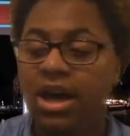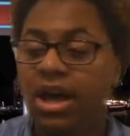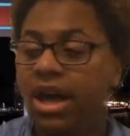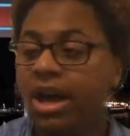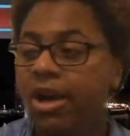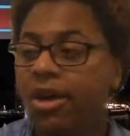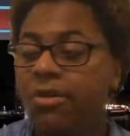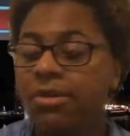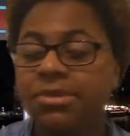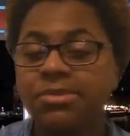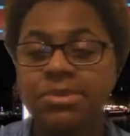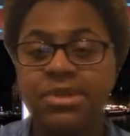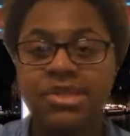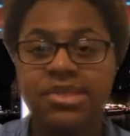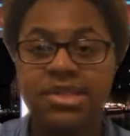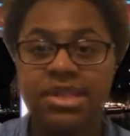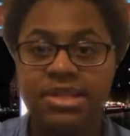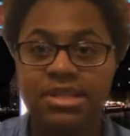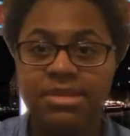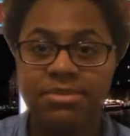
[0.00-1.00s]
I always want
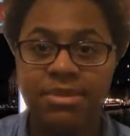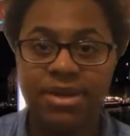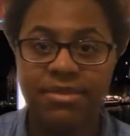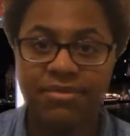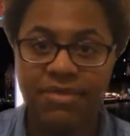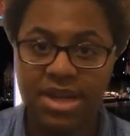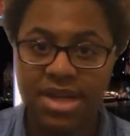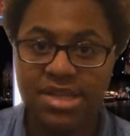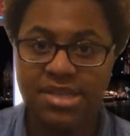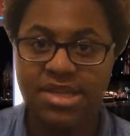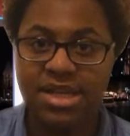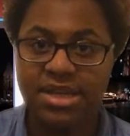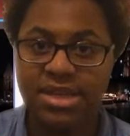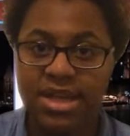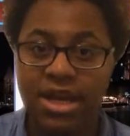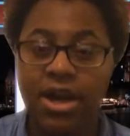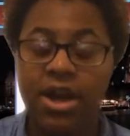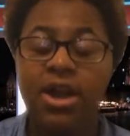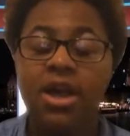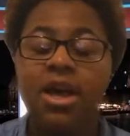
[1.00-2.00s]
to say to my fans
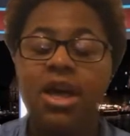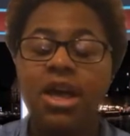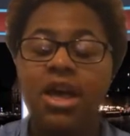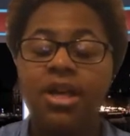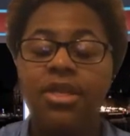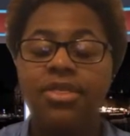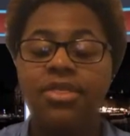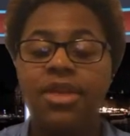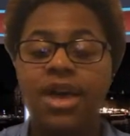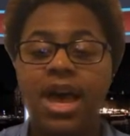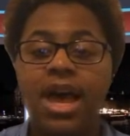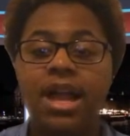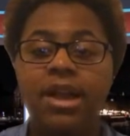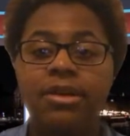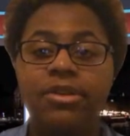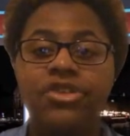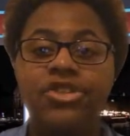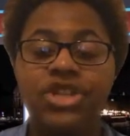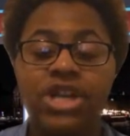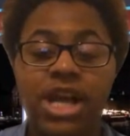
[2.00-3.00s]
out there
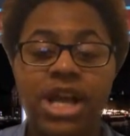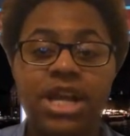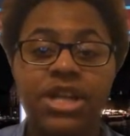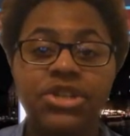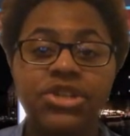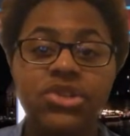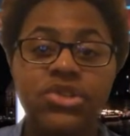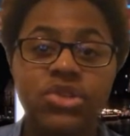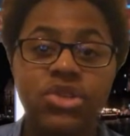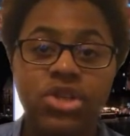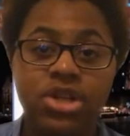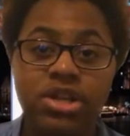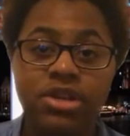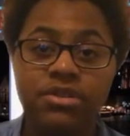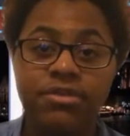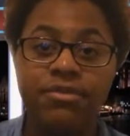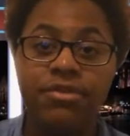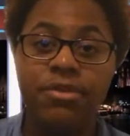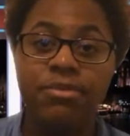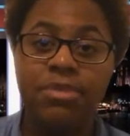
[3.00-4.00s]
that change is
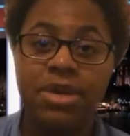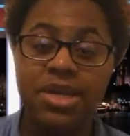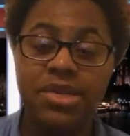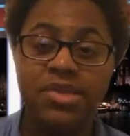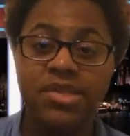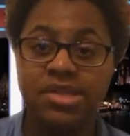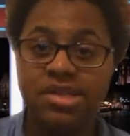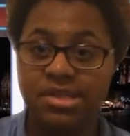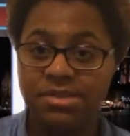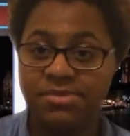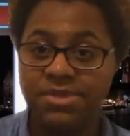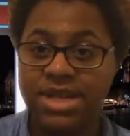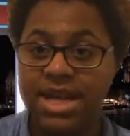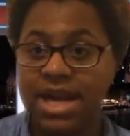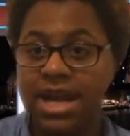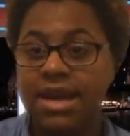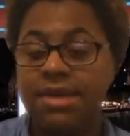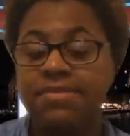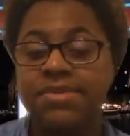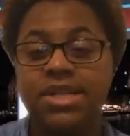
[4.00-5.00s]
good for business
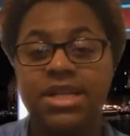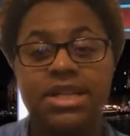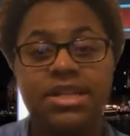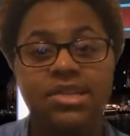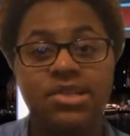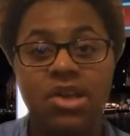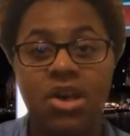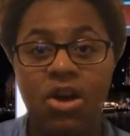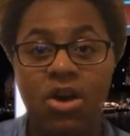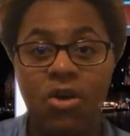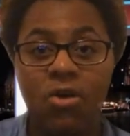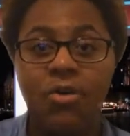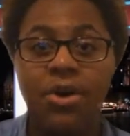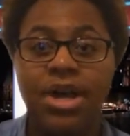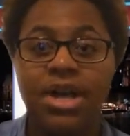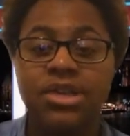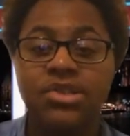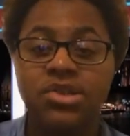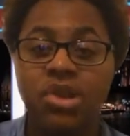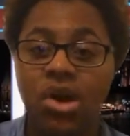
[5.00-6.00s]
sometimes, and it's
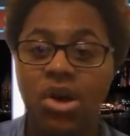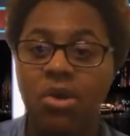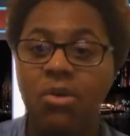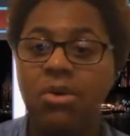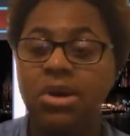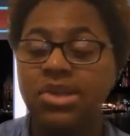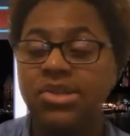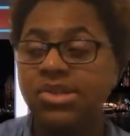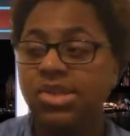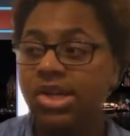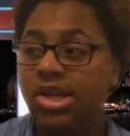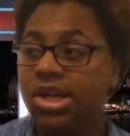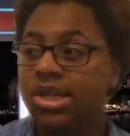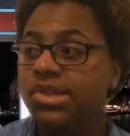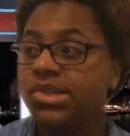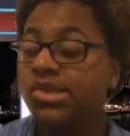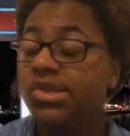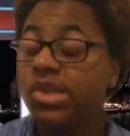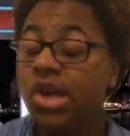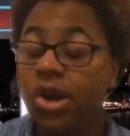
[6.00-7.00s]
always, always
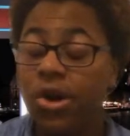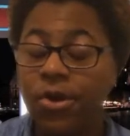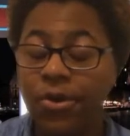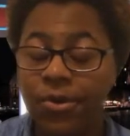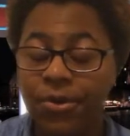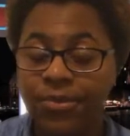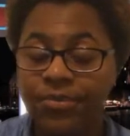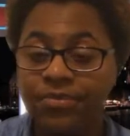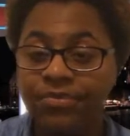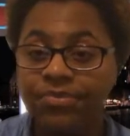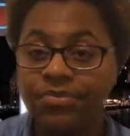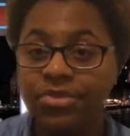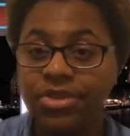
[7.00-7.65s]
good. So,